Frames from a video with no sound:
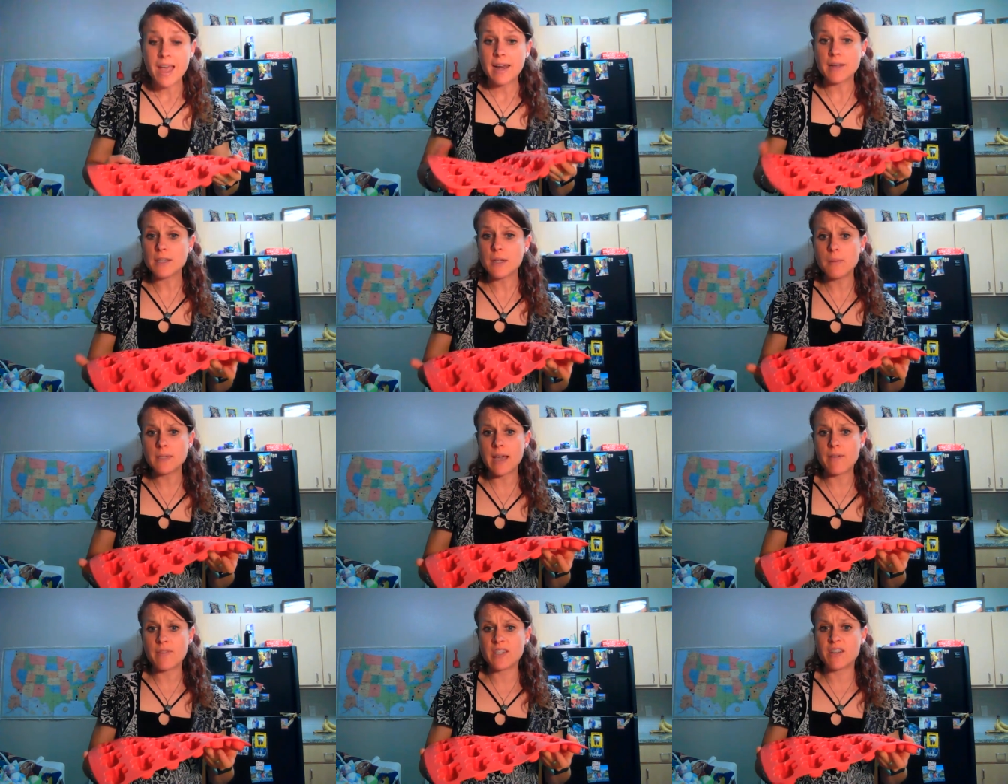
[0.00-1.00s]
Now, sometimes they
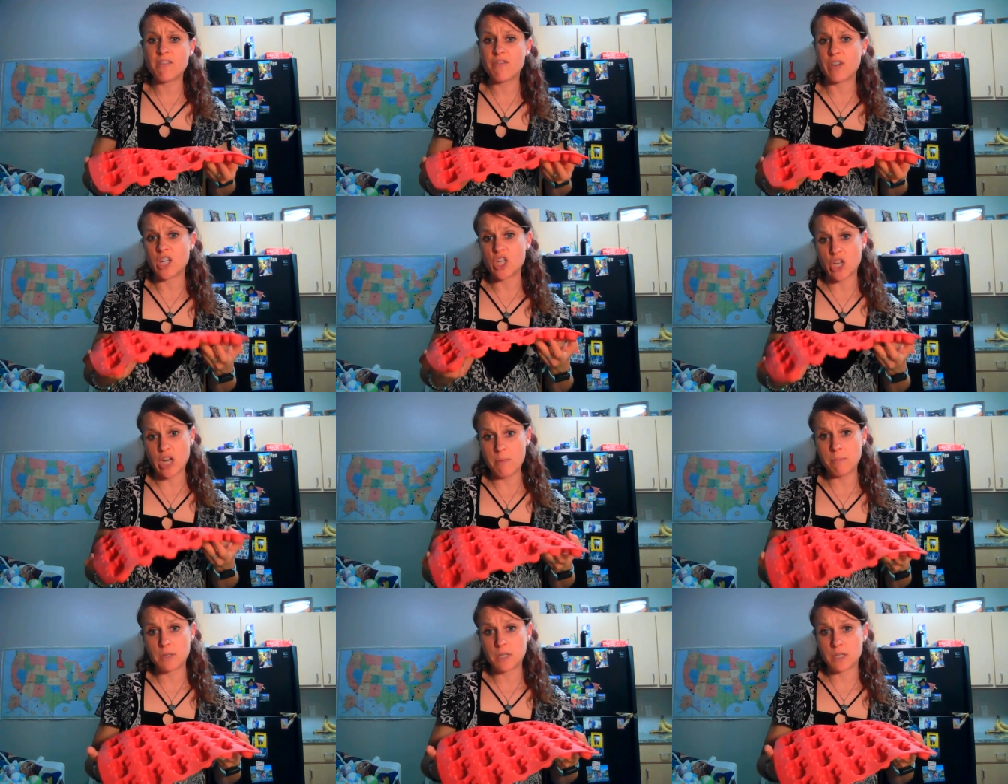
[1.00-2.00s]
have these in fun
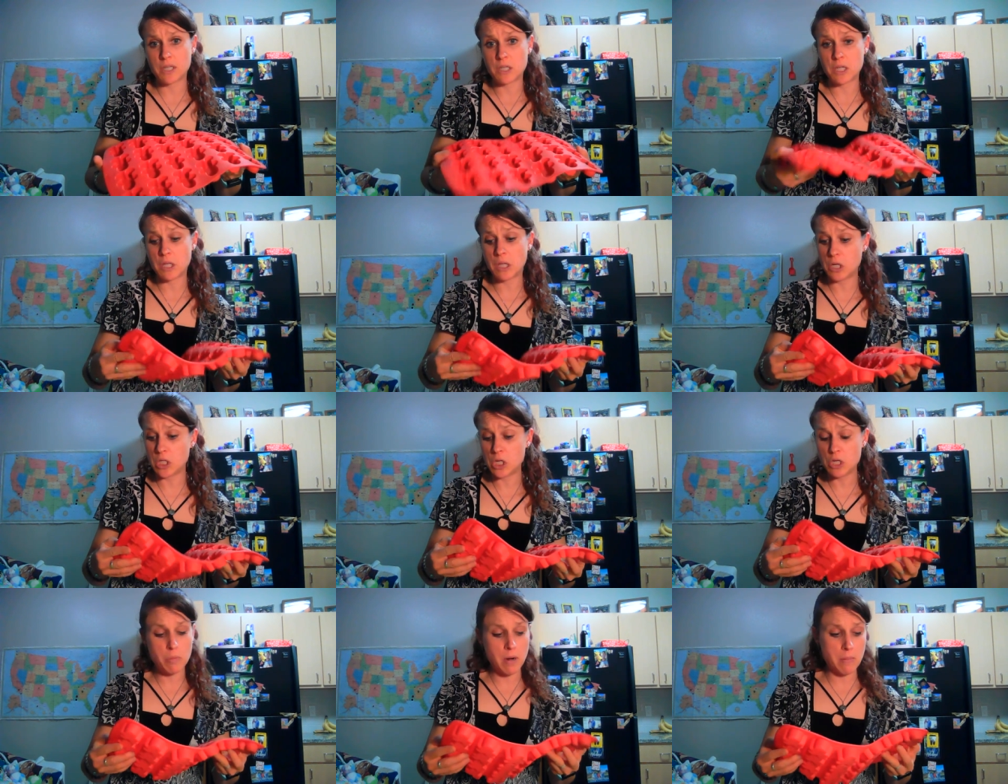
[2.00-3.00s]
shapes. This is a little
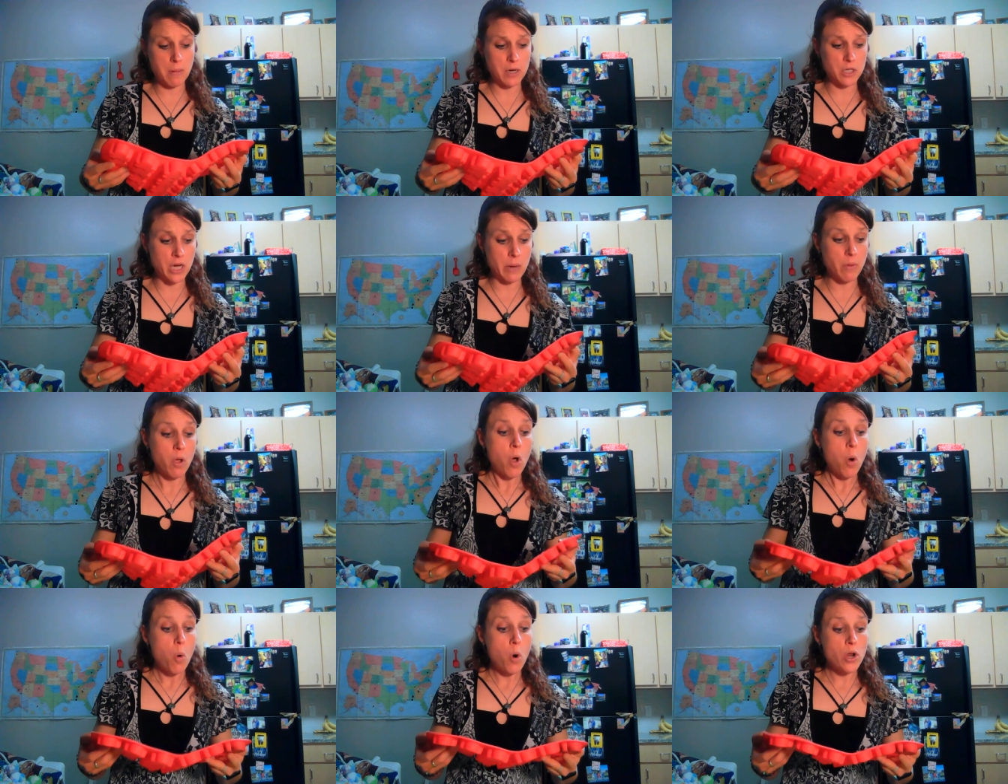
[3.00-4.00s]
gingerbread man shape.
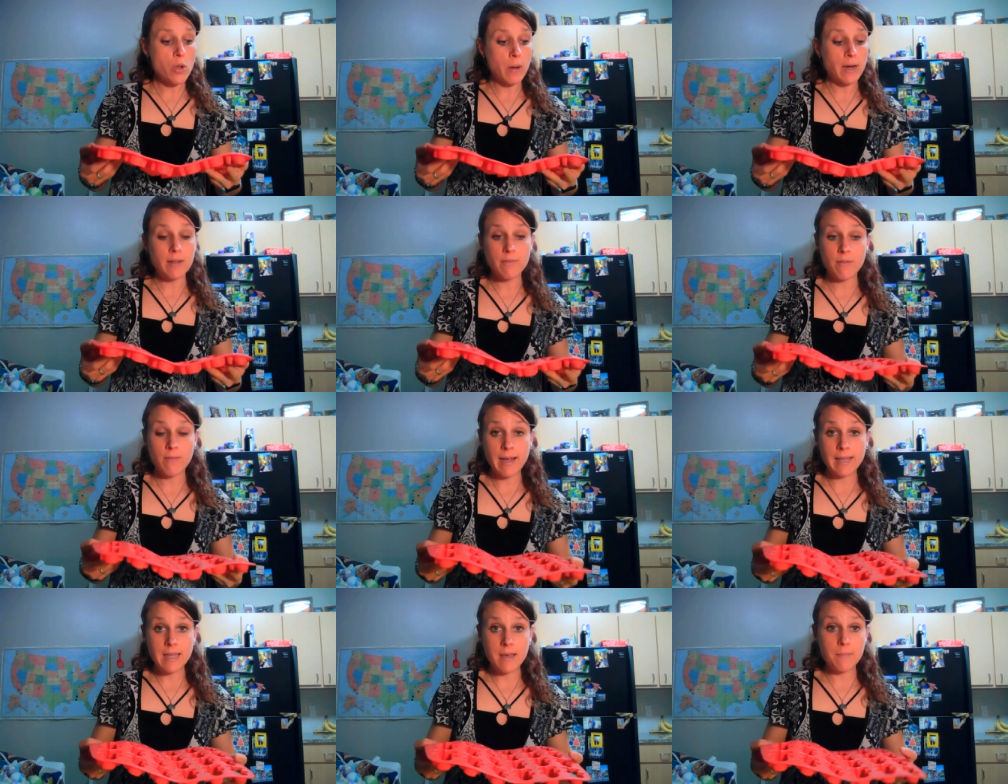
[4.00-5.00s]
Or you might even
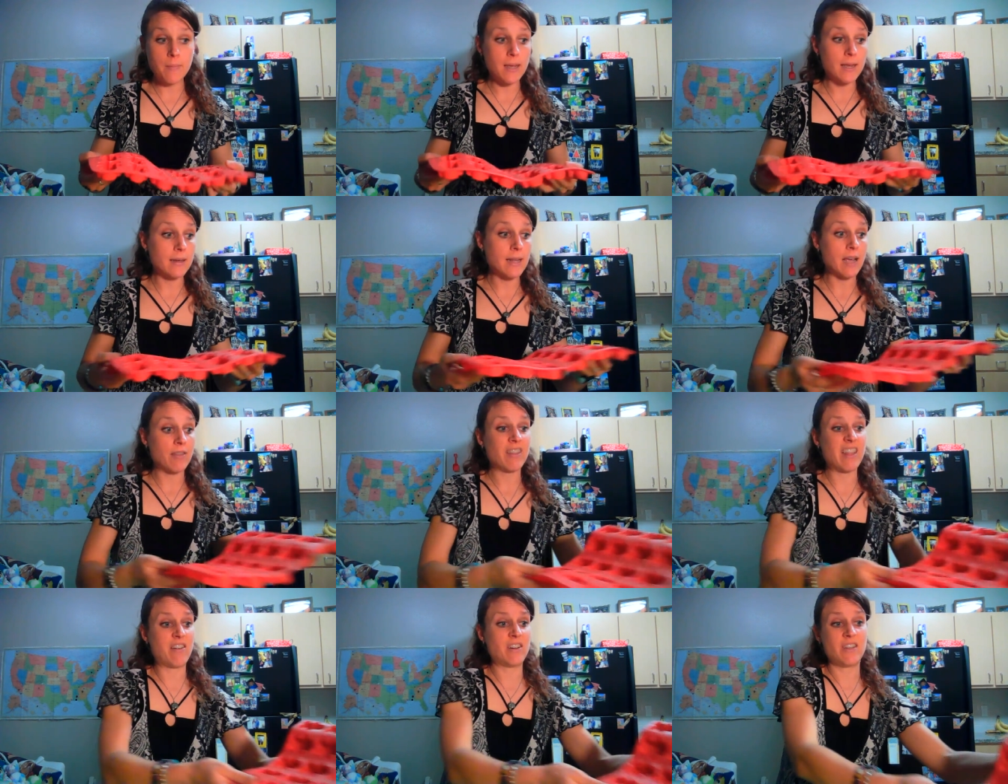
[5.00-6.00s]
find them in like the
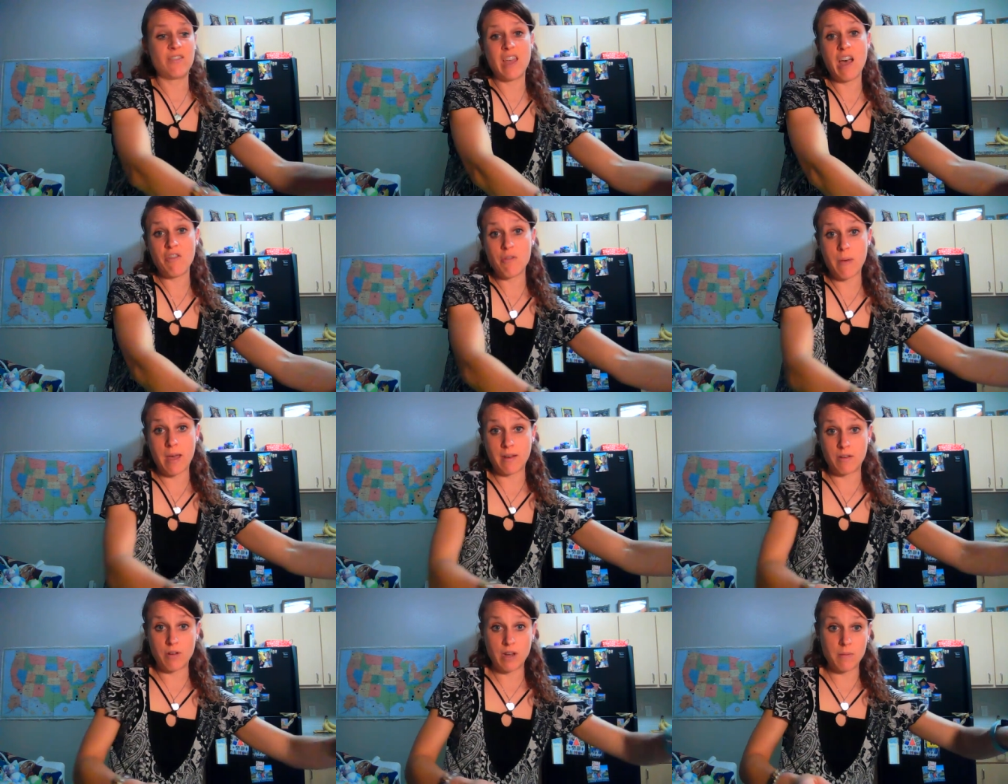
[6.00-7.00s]
letters of the alphabet
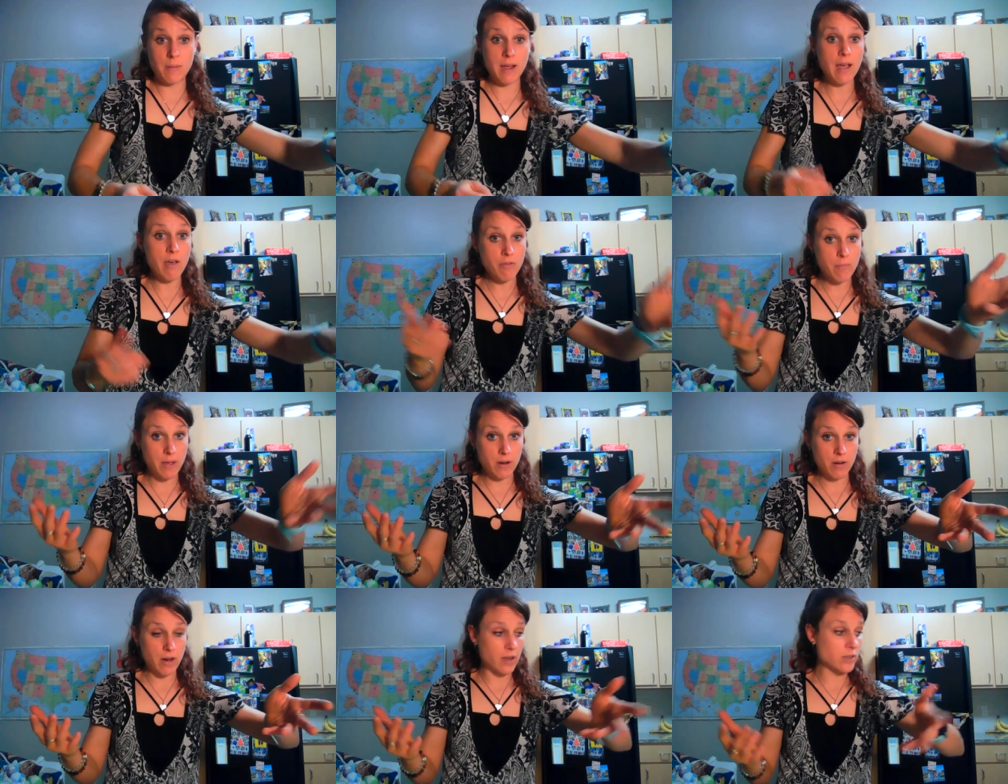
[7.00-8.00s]
and you can make alphabet
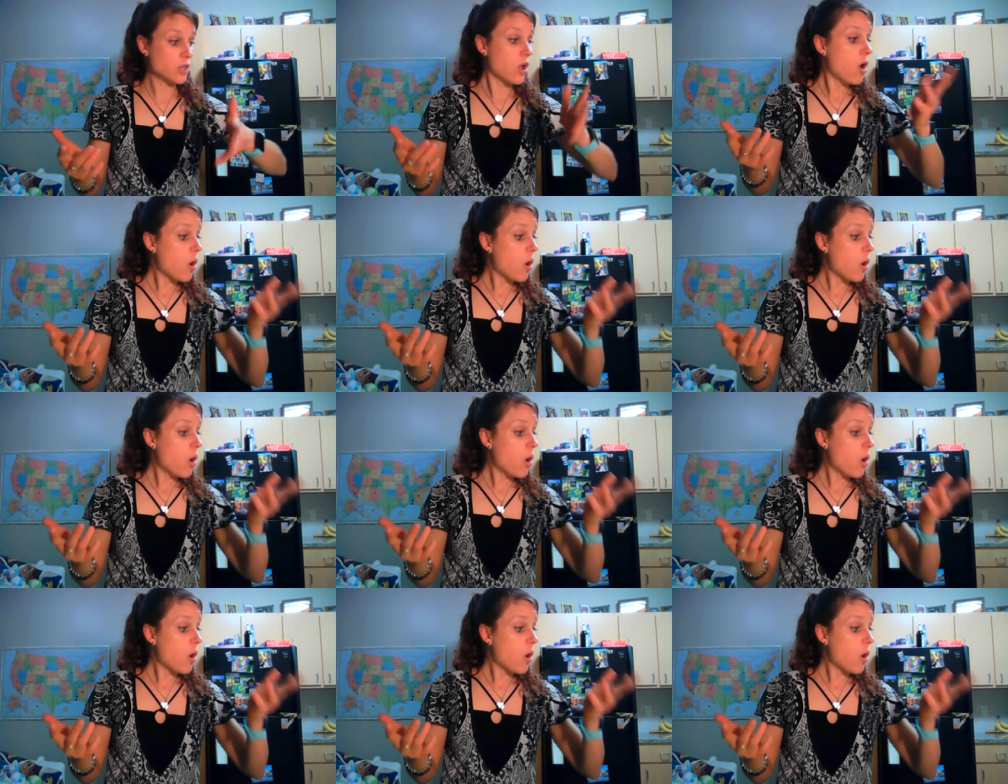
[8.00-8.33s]
crayons.